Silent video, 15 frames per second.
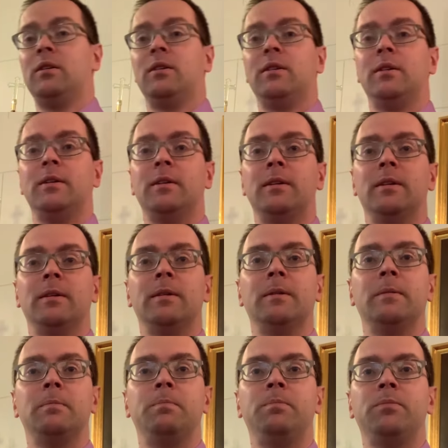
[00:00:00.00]

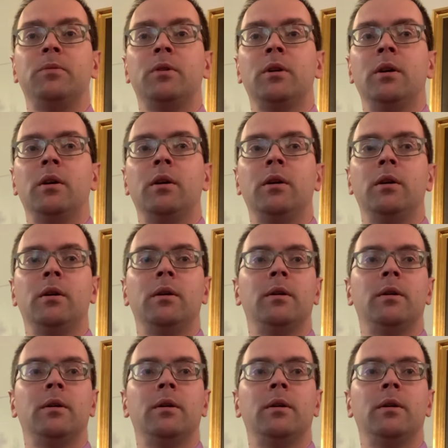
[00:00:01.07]
Nothing is said.